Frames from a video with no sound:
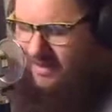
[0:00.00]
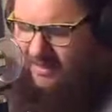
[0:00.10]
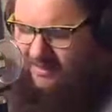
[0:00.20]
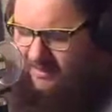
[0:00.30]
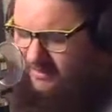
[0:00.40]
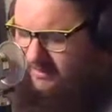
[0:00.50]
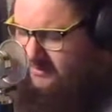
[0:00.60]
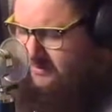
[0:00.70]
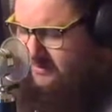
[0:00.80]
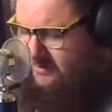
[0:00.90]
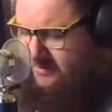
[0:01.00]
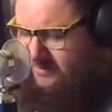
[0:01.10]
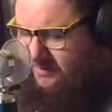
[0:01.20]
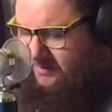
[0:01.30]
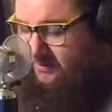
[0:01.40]
I
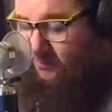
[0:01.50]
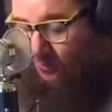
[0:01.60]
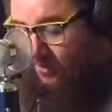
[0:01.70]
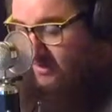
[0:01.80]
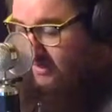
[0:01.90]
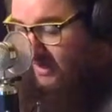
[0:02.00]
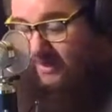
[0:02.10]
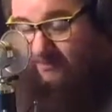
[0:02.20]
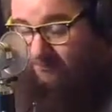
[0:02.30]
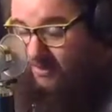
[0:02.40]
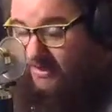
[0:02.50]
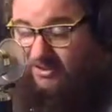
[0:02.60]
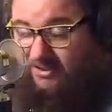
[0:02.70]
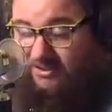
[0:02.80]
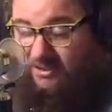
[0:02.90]
didn't break
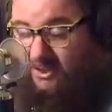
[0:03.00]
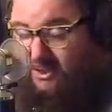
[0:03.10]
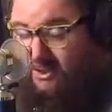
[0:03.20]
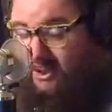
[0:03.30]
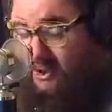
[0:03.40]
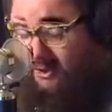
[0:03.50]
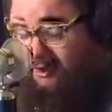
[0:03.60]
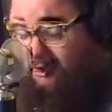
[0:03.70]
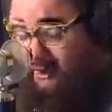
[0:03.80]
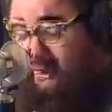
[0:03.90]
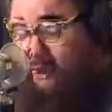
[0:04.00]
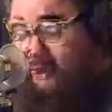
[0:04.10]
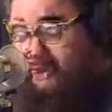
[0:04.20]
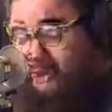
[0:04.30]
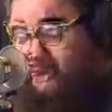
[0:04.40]
a string
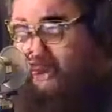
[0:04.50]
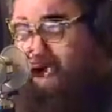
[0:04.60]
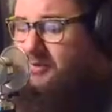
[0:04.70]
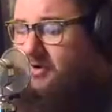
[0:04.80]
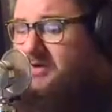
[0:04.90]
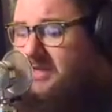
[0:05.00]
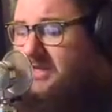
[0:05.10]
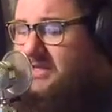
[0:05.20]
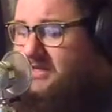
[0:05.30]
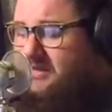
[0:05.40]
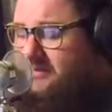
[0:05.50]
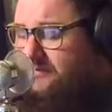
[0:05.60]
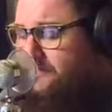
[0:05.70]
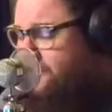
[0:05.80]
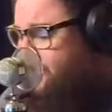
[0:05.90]
or two per gig.
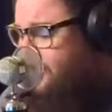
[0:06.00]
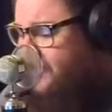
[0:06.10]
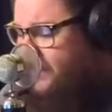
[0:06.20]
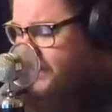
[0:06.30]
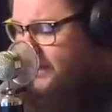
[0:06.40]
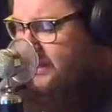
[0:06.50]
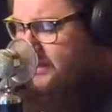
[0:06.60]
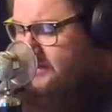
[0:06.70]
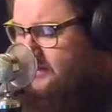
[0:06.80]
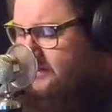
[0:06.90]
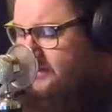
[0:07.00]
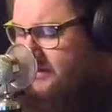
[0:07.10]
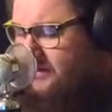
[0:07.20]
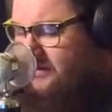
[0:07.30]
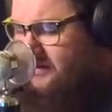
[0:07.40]
And
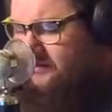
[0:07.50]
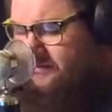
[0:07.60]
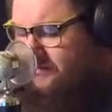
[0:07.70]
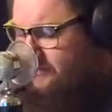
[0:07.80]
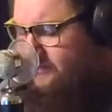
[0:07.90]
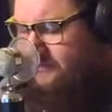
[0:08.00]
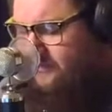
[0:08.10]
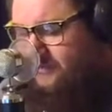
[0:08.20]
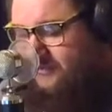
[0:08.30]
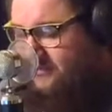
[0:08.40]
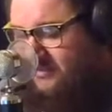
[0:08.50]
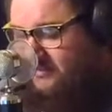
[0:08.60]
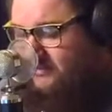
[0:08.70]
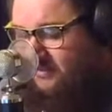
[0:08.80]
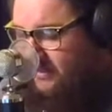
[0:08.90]

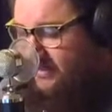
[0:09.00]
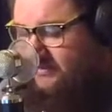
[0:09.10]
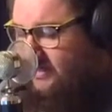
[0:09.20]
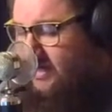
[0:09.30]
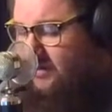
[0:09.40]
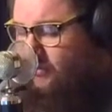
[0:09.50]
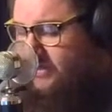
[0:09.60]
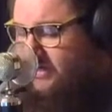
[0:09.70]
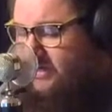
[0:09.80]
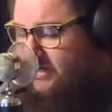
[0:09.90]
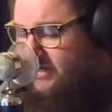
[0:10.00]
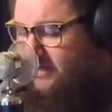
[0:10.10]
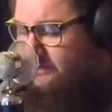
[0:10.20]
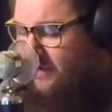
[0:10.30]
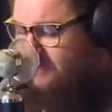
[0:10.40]
this entire weekend, I
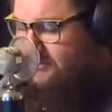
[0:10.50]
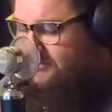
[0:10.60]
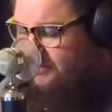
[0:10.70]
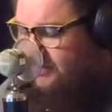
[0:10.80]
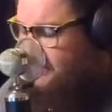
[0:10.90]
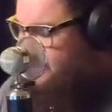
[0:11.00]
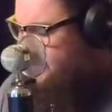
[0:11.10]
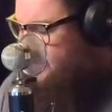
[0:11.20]
didn't pop a string.